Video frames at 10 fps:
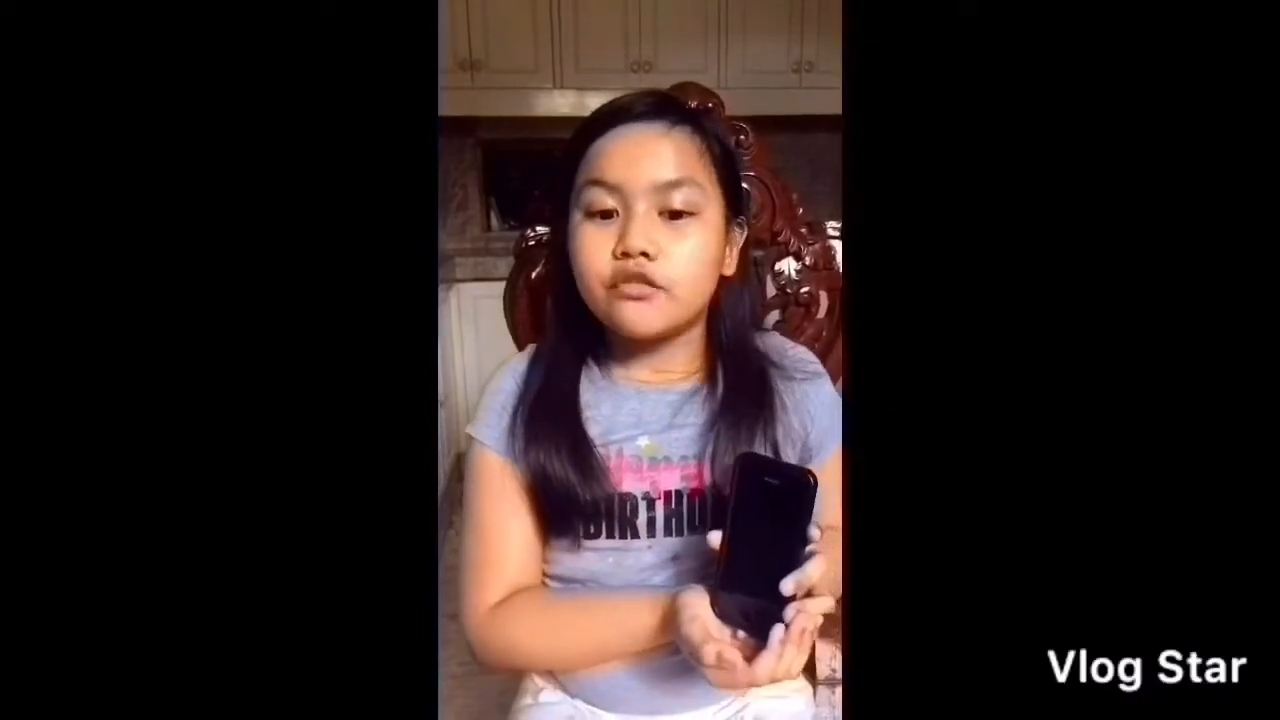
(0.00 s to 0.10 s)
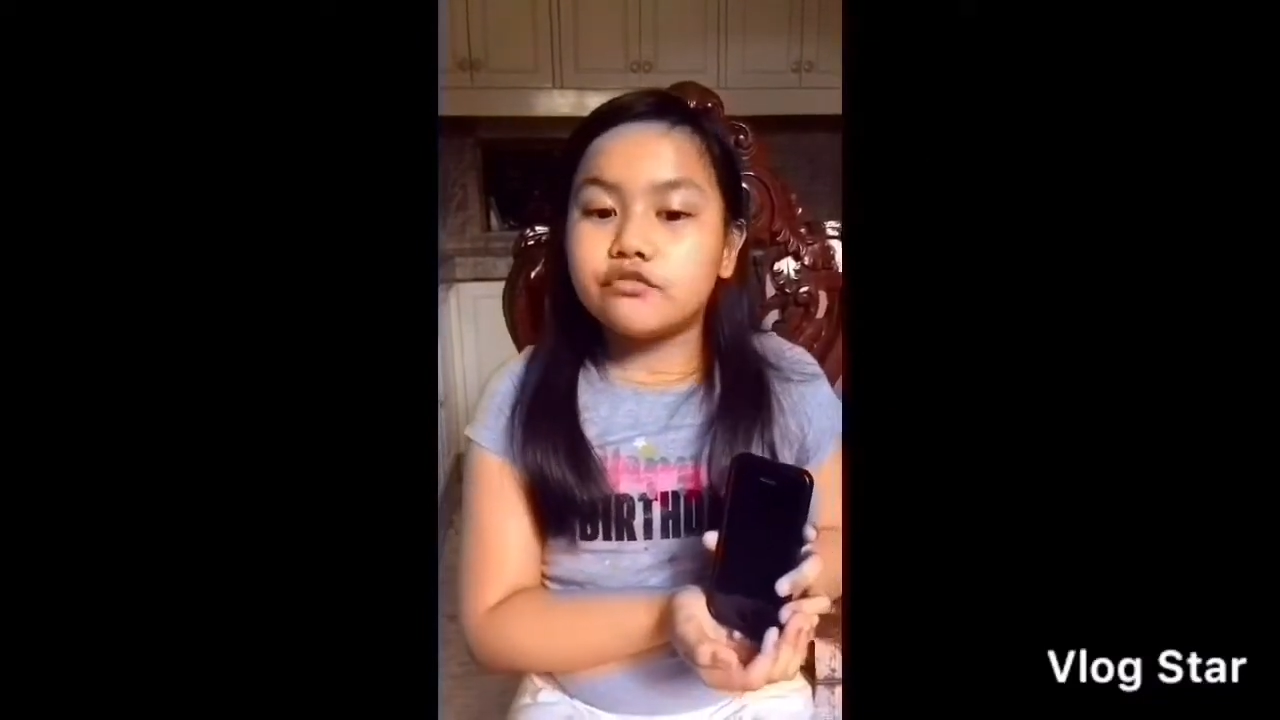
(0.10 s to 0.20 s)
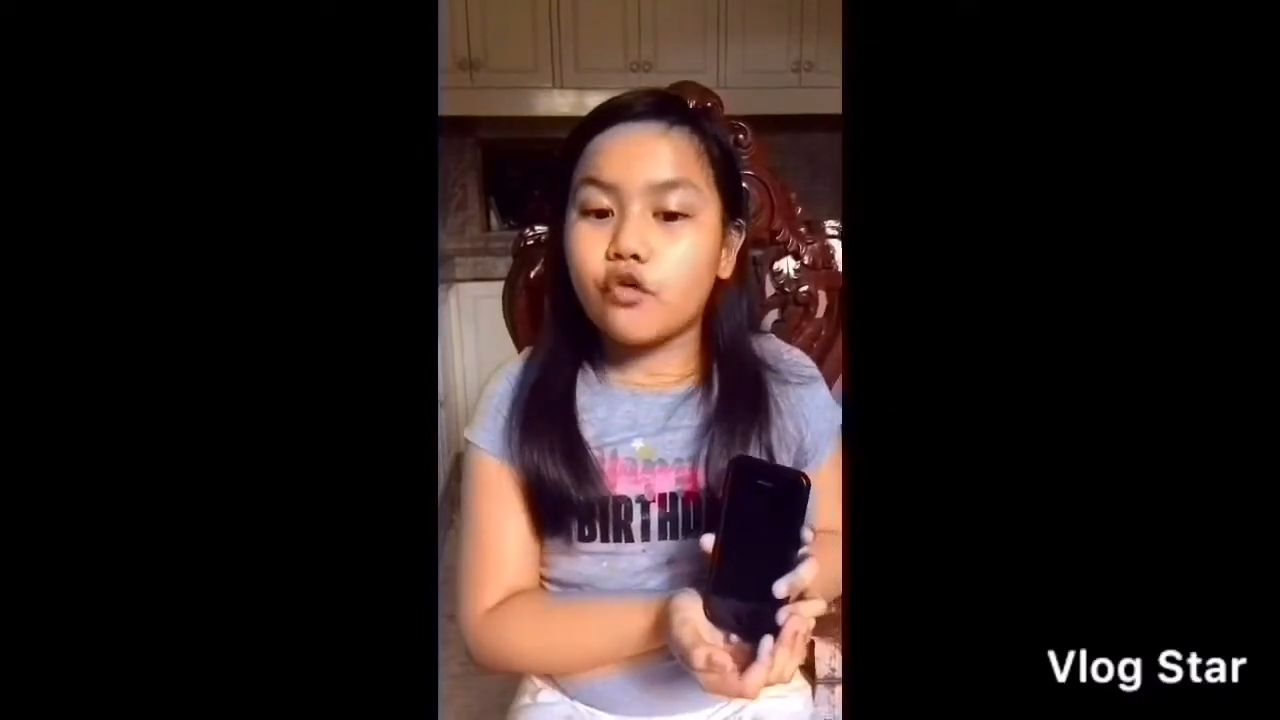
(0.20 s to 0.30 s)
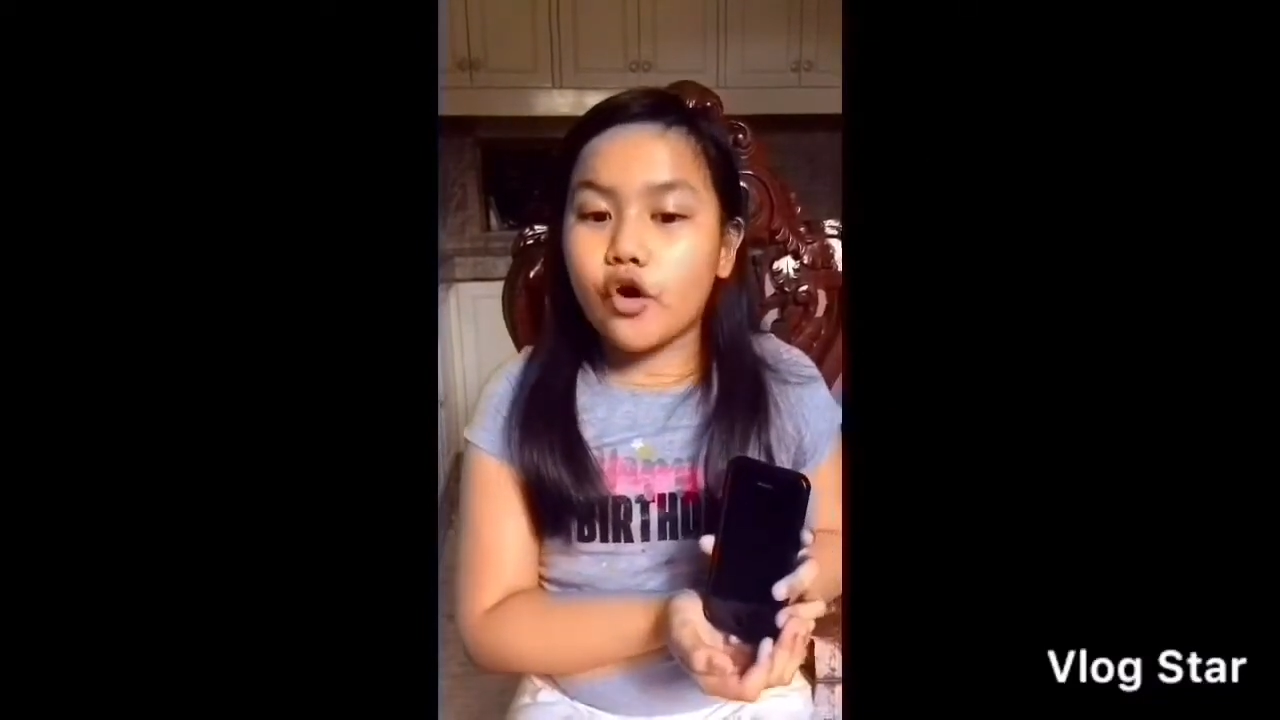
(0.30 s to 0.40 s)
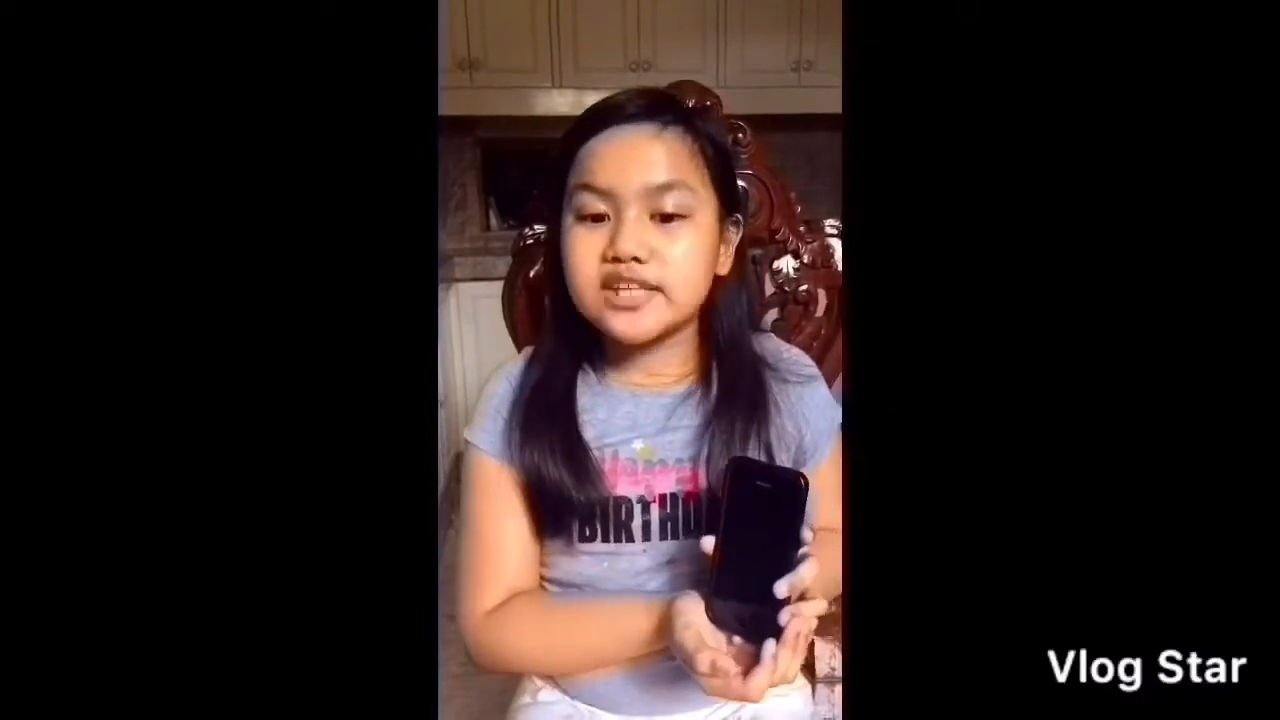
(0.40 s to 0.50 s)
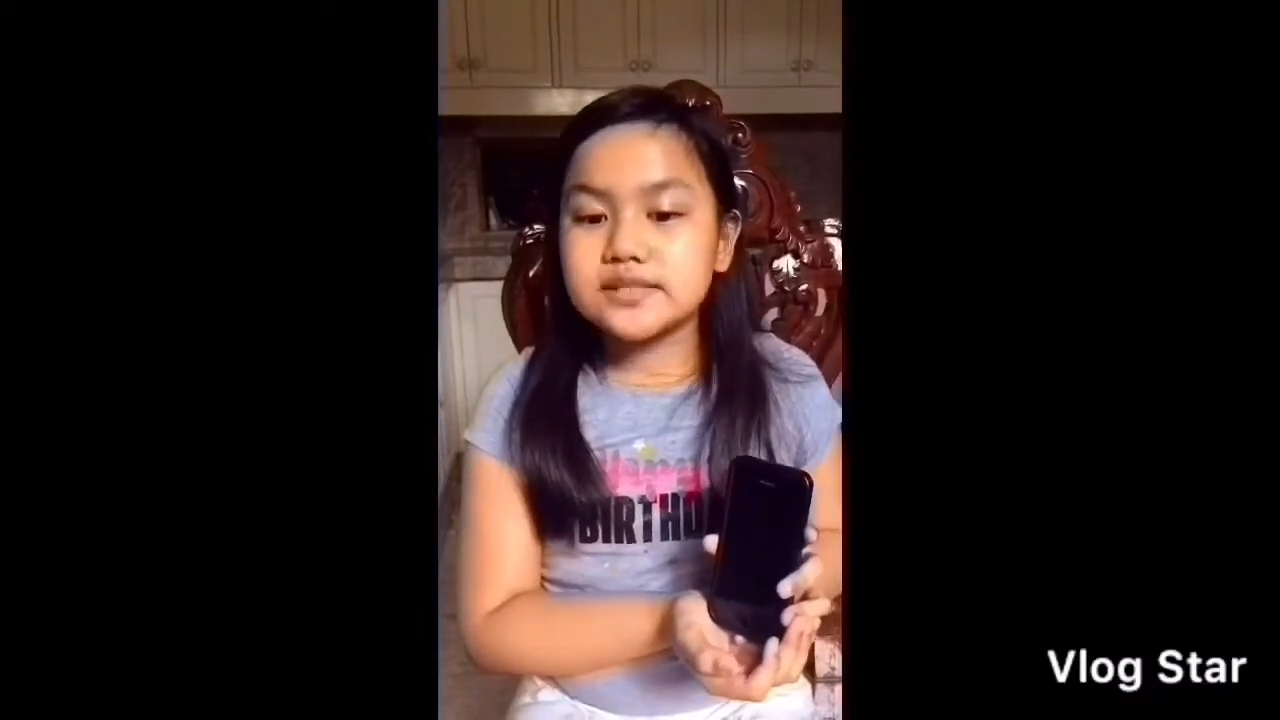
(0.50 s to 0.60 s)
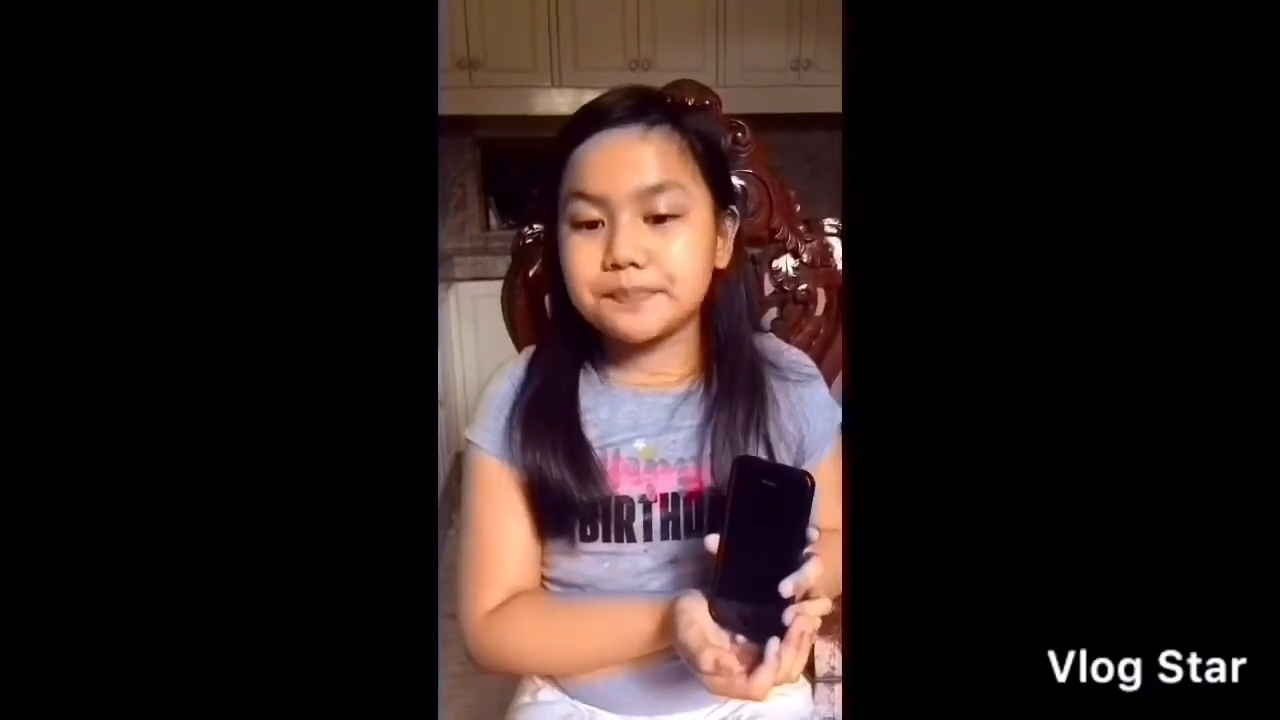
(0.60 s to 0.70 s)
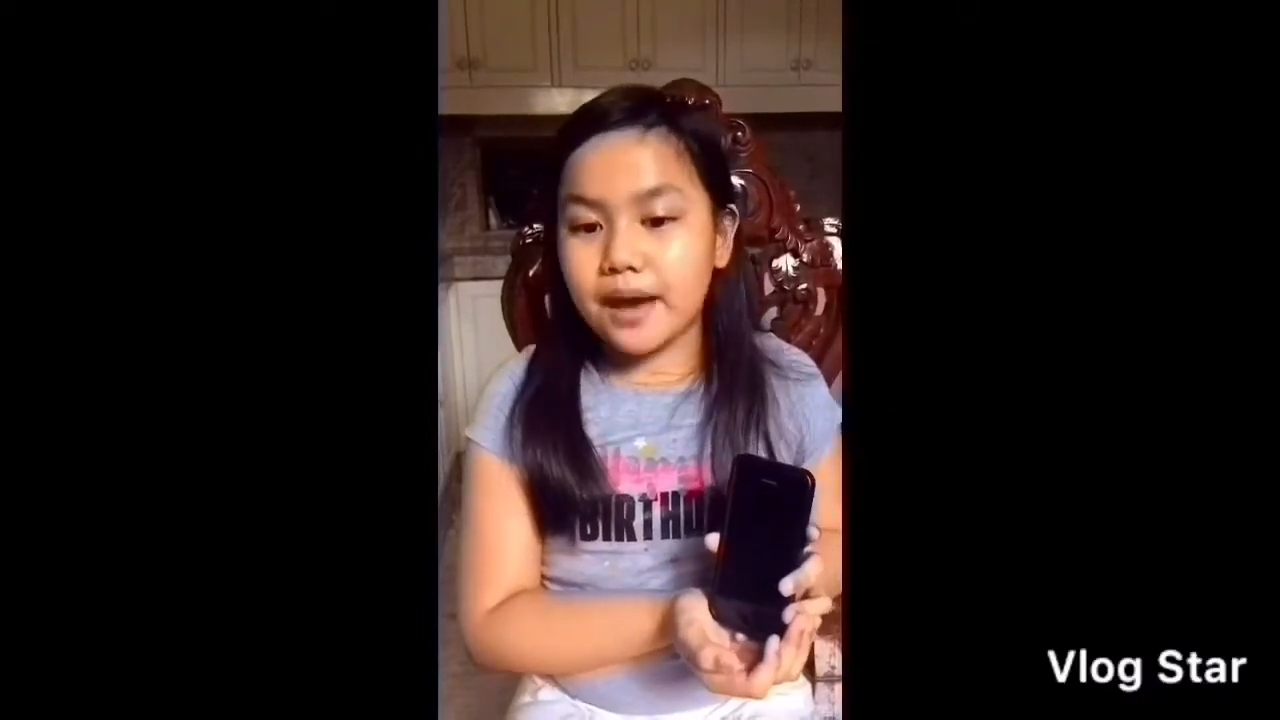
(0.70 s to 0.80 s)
voice